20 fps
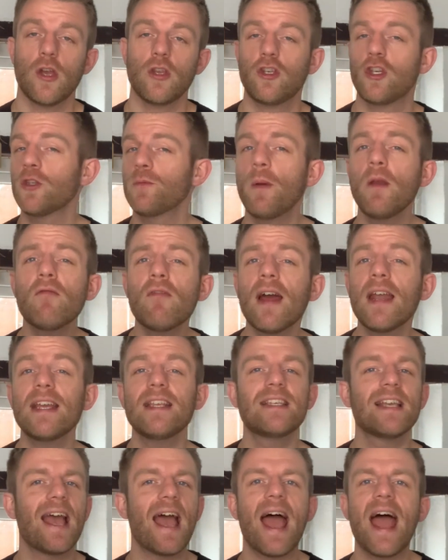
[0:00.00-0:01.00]
Just be ready
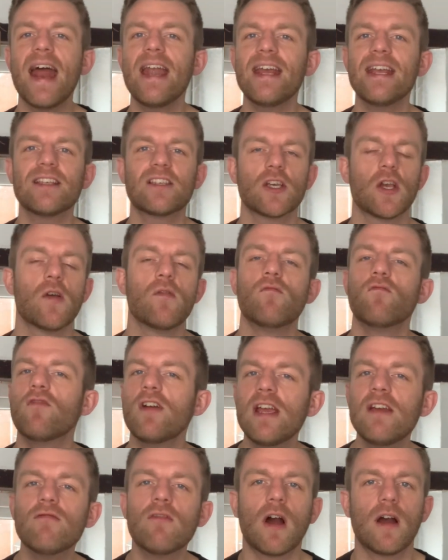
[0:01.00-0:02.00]
to edit and
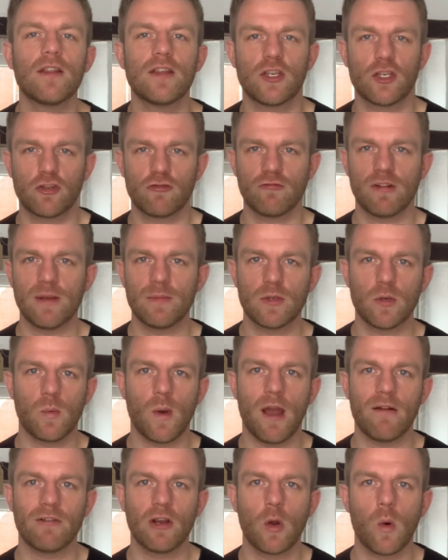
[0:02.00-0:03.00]
rewrite the script
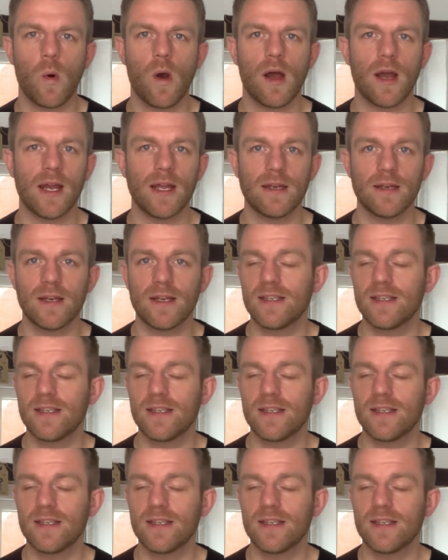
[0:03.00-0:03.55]
where required.